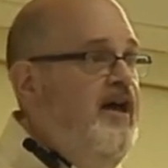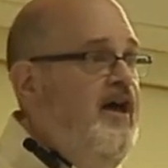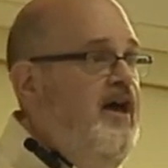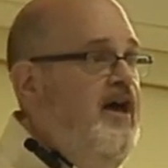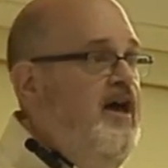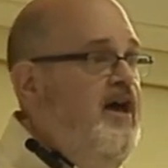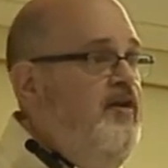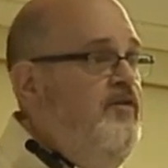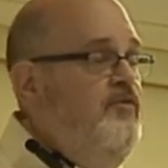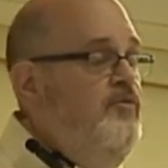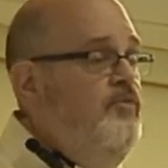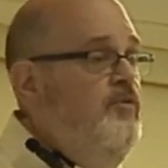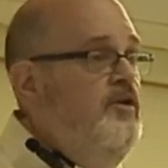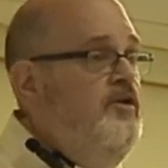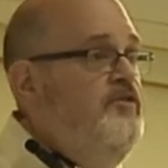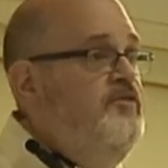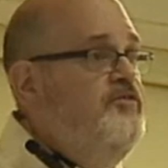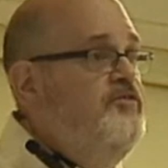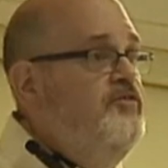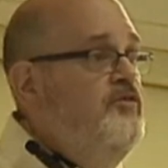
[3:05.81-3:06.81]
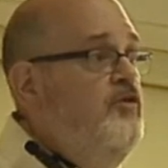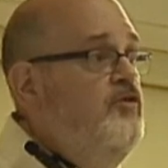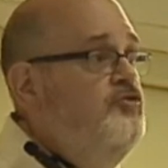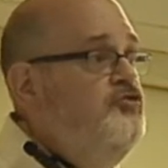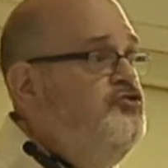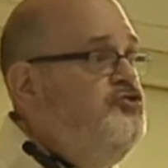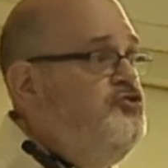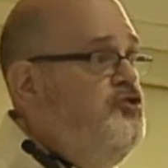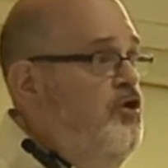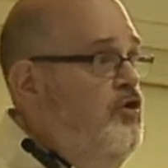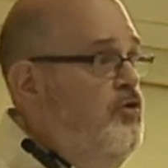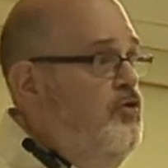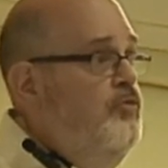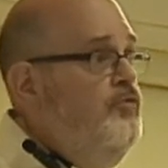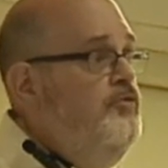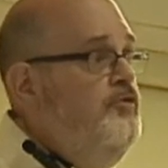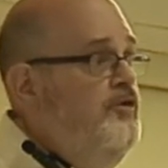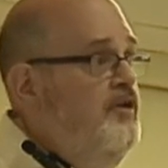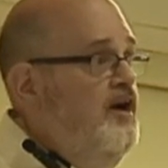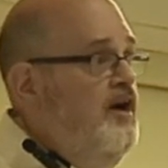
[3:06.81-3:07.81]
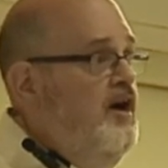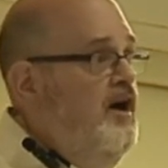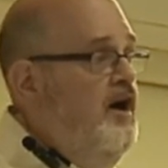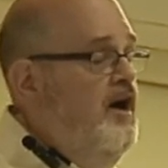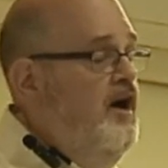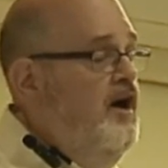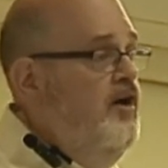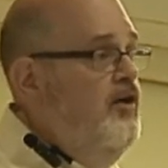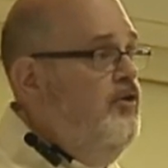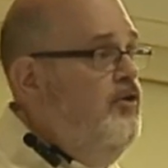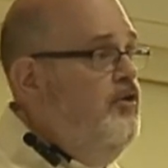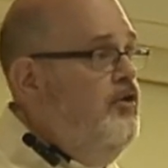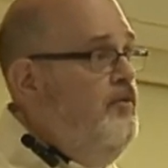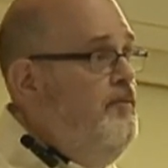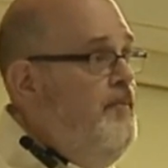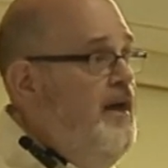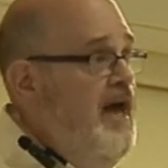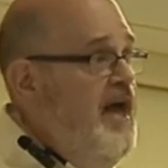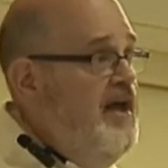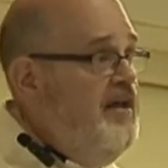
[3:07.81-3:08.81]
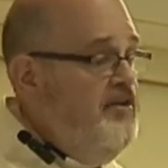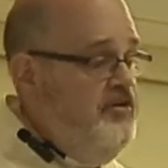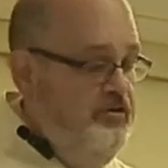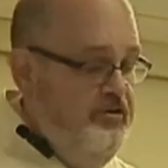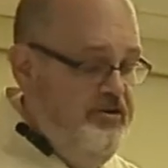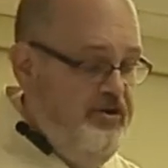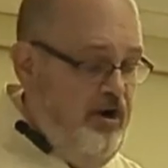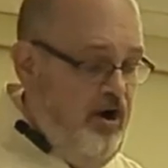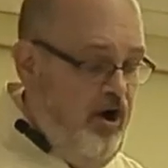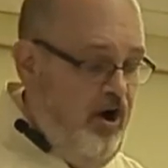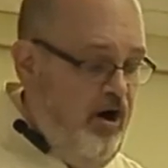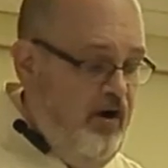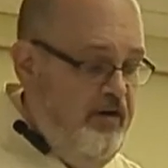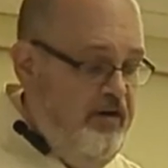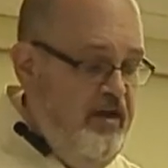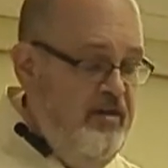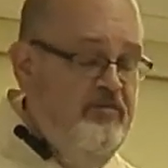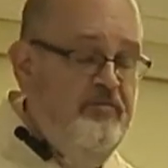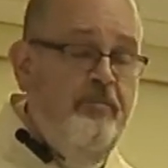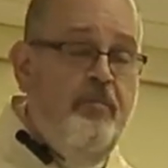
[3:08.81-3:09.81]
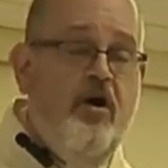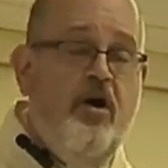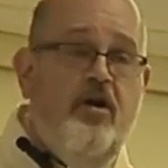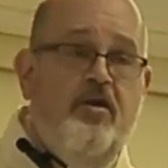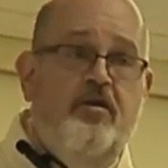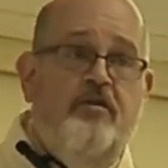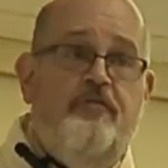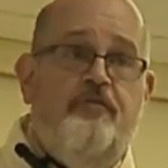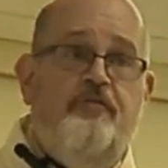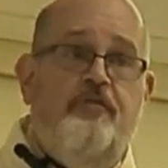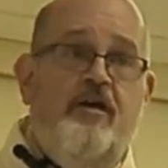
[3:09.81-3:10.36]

and was shown her Immaculate Heart as part